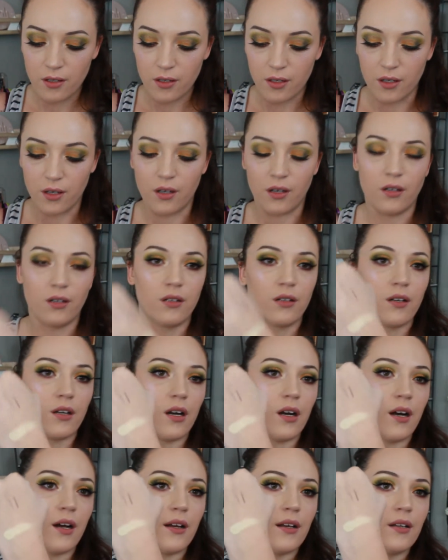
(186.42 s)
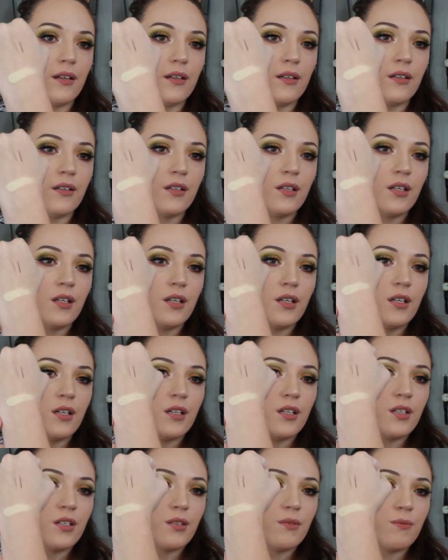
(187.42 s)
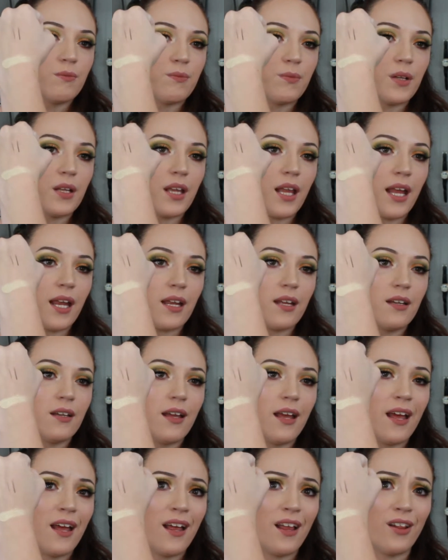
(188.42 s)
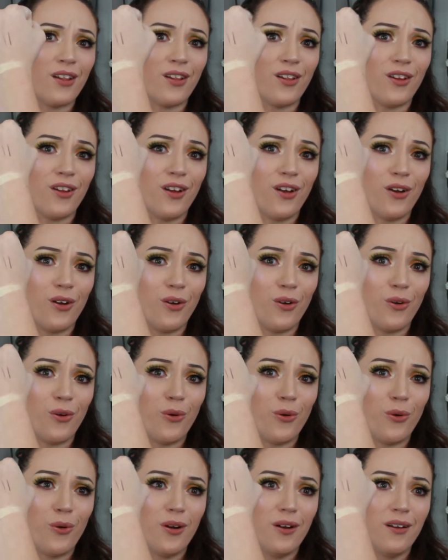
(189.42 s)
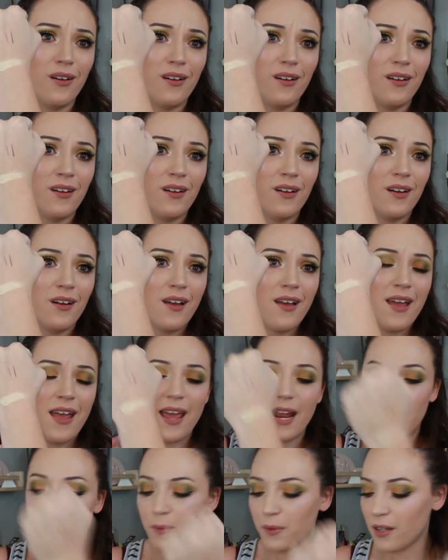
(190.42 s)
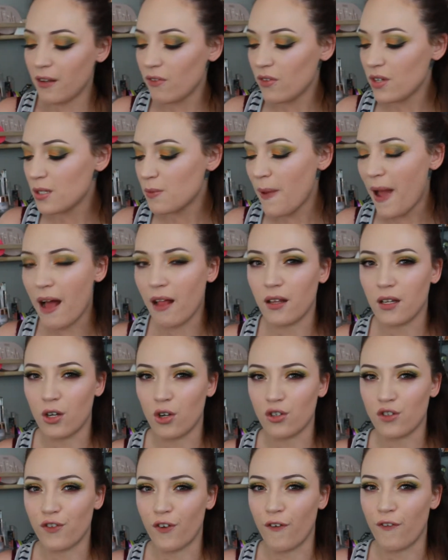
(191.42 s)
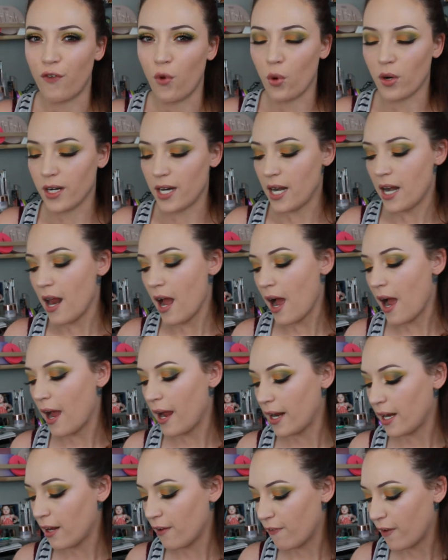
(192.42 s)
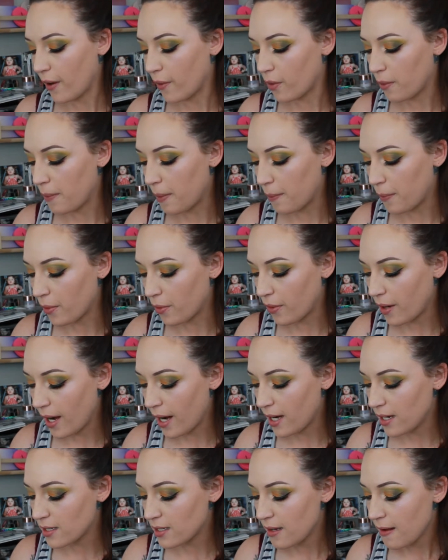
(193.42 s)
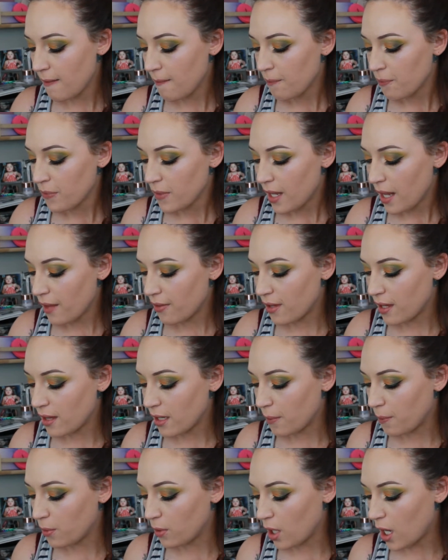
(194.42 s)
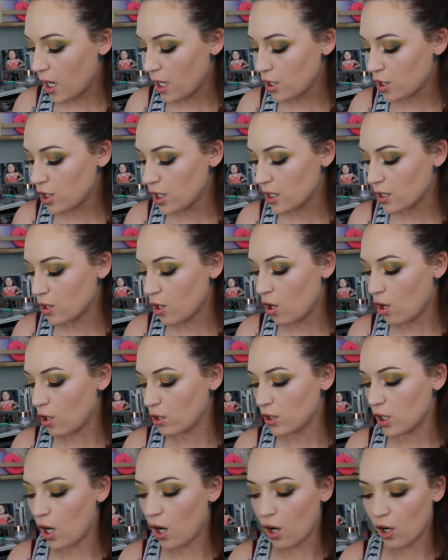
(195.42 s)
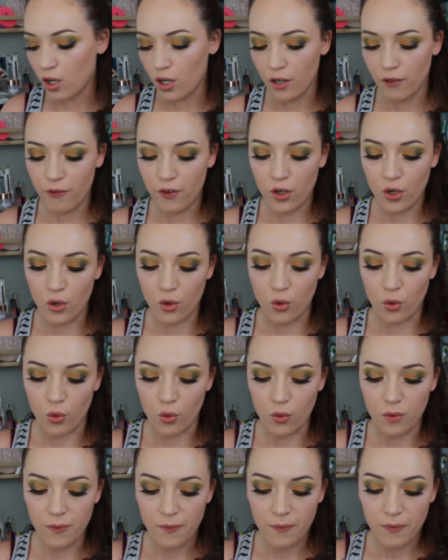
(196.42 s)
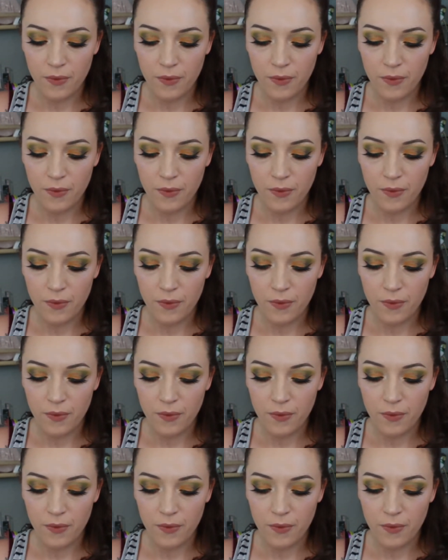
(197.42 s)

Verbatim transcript: Oh, God. But, like, hello. And I believe this palette goes for 49 if I remember right. And then the blush is called Heart of Who.